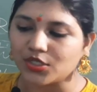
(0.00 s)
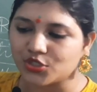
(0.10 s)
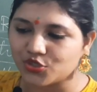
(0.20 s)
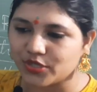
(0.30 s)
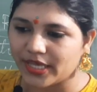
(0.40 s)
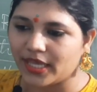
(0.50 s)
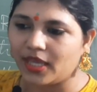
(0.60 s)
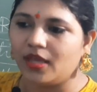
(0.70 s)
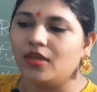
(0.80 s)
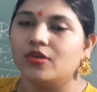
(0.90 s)

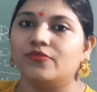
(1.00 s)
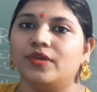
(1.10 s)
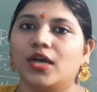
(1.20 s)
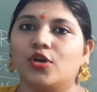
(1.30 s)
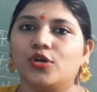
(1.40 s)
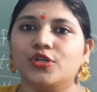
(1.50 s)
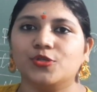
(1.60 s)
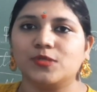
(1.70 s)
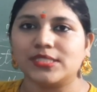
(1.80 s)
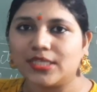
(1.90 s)
today we are going
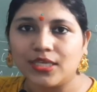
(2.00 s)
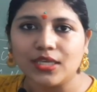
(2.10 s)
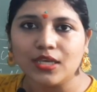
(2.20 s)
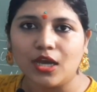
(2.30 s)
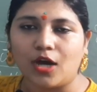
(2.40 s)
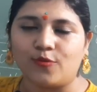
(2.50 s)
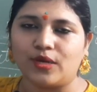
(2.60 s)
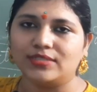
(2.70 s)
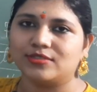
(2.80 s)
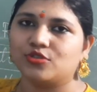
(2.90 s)
to see how
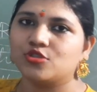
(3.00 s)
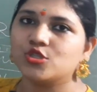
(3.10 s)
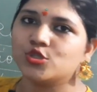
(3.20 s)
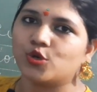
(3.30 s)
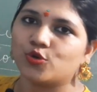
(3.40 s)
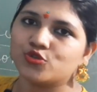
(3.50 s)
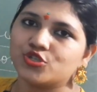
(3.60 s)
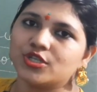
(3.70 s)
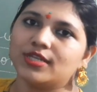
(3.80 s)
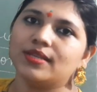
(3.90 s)
are those
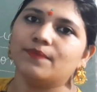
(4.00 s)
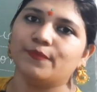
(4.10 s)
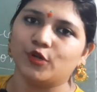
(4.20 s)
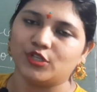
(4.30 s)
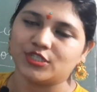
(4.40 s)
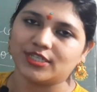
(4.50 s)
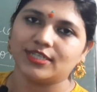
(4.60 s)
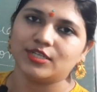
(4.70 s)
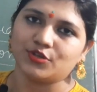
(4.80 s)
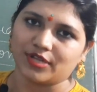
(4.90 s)
social
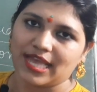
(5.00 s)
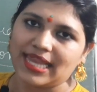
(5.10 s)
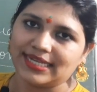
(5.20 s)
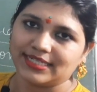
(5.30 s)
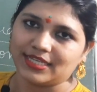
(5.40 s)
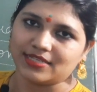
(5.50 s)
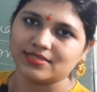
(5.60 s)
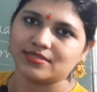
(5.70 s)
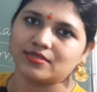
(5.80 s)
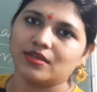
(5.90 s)
political
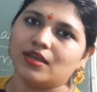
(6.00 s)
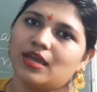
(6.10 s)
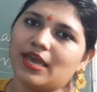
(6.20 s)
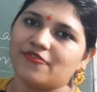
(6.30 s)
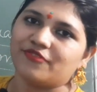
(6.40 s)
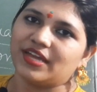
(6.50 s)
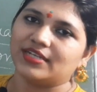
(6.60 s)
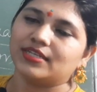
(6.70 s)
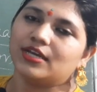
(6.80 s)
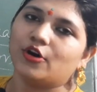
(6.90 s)
realities
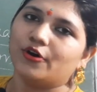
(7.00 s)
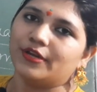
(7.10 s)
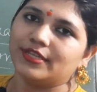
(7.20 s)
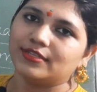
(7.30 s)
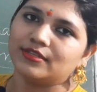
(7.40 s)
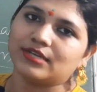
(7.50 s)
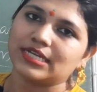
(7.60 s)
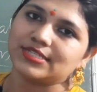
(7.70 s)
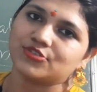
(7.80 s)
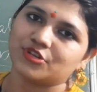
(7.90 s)
affect in
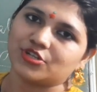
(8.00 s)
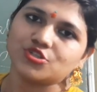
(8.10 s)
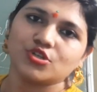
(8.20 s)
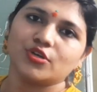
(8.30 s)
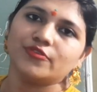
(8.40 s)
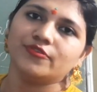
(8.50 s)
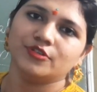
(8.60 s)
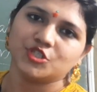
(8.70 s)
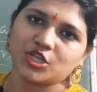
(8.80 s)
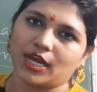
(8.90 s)
construction
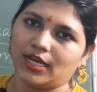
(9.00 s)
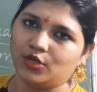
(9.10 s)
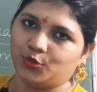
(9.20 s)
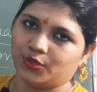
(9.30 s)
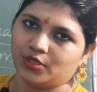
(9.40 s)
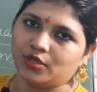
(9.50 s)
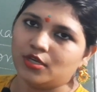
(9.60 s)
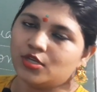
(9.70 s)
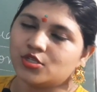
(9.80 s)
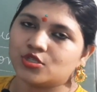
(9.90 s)
of childhood.
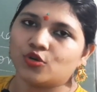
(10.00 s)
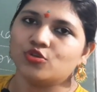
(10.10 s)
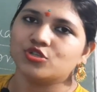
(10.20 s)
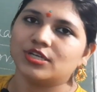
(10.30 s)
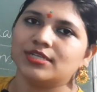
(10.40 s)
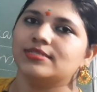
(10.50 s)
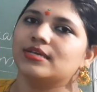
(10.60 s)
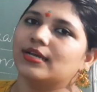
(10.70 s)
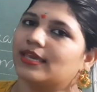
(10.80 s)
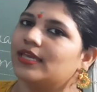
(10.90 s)
Social is
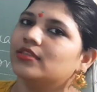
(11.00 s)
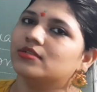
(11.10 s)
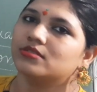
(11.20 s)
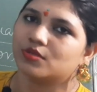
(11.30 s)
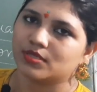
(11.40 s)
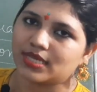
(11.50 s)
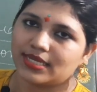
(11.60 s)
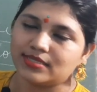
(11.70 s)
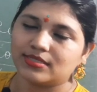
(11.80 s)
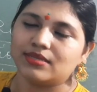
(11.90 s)
again the
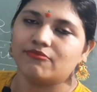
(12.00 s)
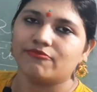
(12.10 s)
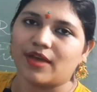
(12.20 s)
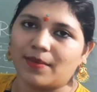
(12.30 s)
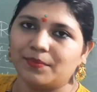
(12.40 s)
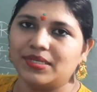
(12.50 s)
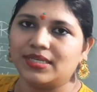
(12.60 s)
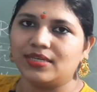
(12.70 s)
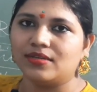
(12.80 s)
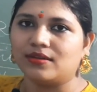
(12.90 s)
society,
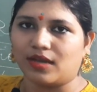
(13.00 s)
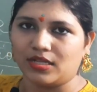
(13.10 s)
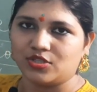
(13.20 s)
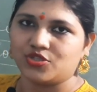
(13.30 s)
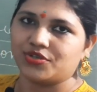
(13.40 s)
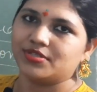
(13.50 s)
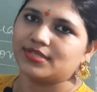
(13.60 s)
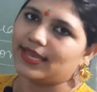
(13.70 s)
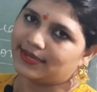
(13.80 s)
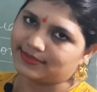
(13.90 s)
family, cultures,
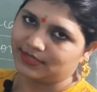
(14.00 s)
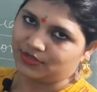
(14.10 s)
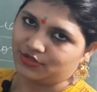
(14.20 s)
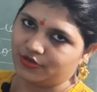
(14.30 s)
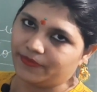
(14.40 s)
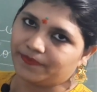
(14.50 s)
etc.